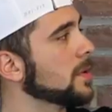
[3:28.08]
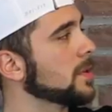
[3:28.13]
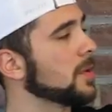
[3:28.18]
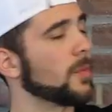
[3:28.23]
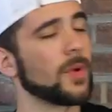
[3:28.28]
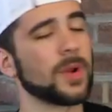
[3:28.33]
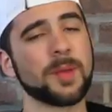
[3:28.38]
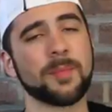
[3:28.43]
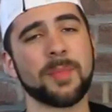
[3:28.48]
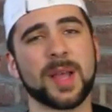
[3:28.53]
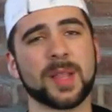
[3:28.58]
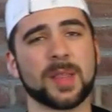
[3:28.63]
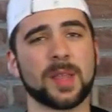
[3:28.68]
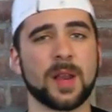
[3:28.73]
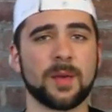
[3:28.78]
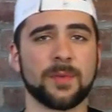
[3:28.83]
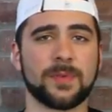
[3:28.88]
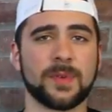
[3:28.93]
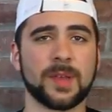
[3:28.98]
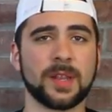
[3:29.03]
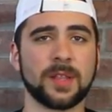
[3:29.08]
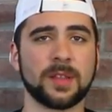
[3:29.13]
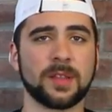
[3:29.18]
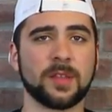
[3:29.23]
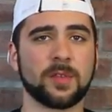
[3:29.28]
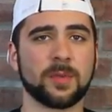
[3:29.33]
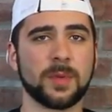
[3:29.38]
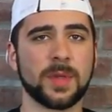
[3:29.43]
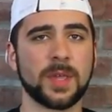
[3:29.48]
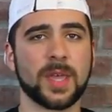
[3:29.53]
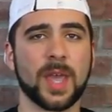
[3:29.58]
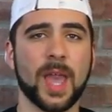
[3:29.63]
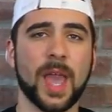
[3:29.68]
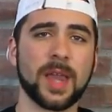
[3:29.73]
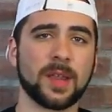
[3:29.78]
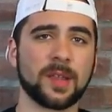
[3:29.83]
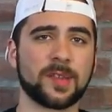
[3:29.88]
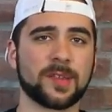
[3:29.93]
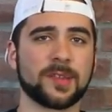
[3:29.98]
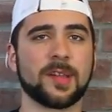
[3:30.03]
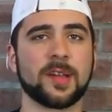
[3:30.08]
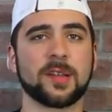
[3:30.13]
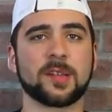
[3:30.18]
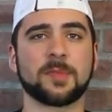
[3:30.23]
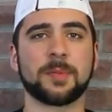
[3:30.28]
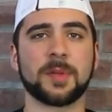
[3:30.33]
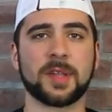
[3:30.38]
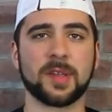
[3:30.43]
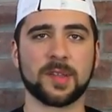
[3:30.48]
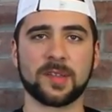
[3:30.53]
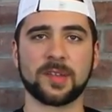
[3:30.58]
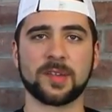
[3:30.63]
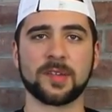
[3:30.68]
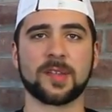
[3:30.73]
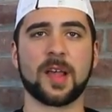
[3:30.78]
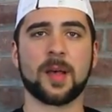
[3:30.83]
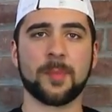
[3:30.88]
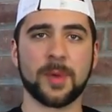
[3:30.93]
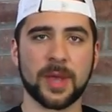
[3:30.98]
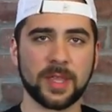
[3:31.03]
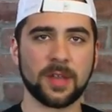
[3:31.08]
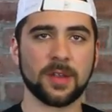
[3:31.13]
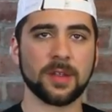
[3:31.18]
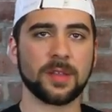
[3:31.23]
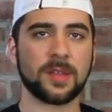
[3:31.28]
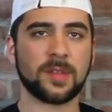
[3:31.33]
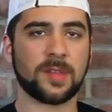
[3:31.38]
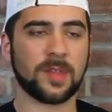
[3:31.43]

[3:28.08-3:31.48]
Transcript: the running back that I'm fading this week, and it sucks because he's on my yearly